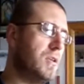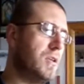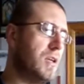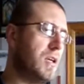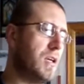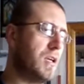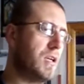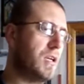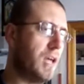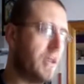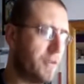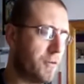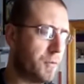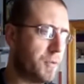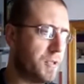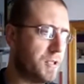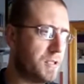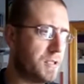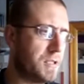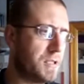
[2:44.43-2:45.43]
a
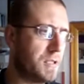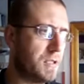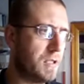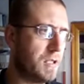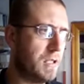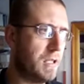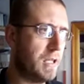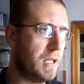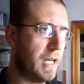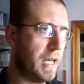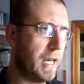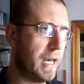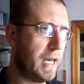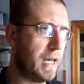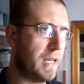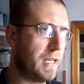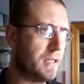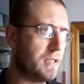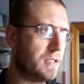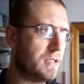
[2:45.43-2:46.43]
government
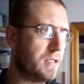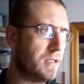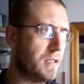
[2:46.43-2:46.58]
and